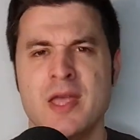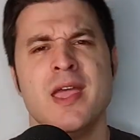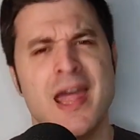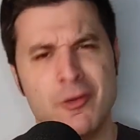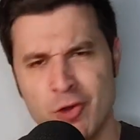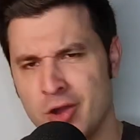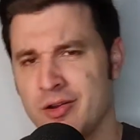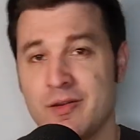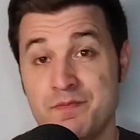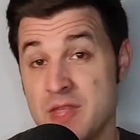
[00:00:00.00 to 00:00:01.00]
And wrong.
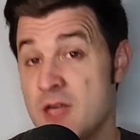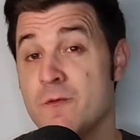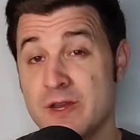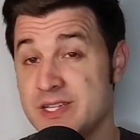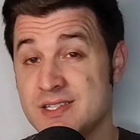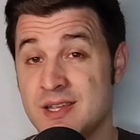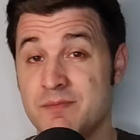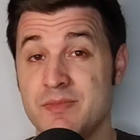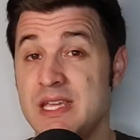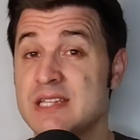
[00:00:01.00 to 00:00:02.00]
Fascism
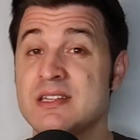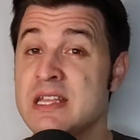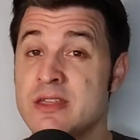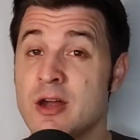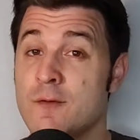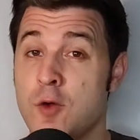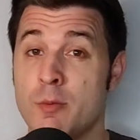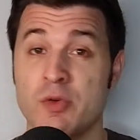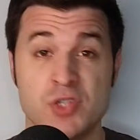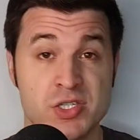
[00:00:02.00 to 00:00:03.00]
is neither a form of
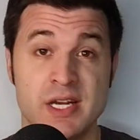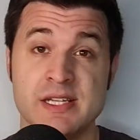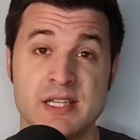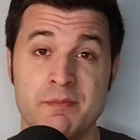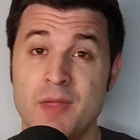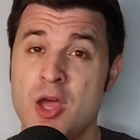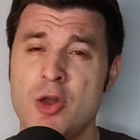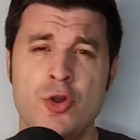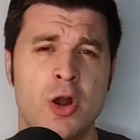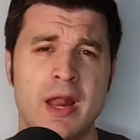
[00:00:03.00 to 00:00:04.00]
socialism
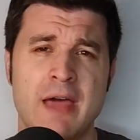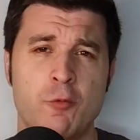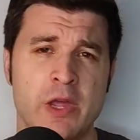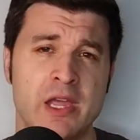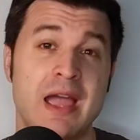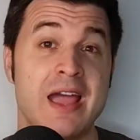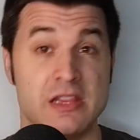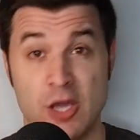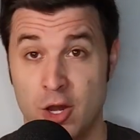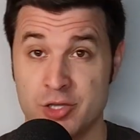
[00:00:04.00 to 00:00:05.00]
nor a left-wing
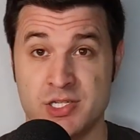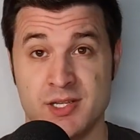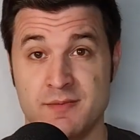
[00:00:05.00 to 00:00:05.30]
ideology.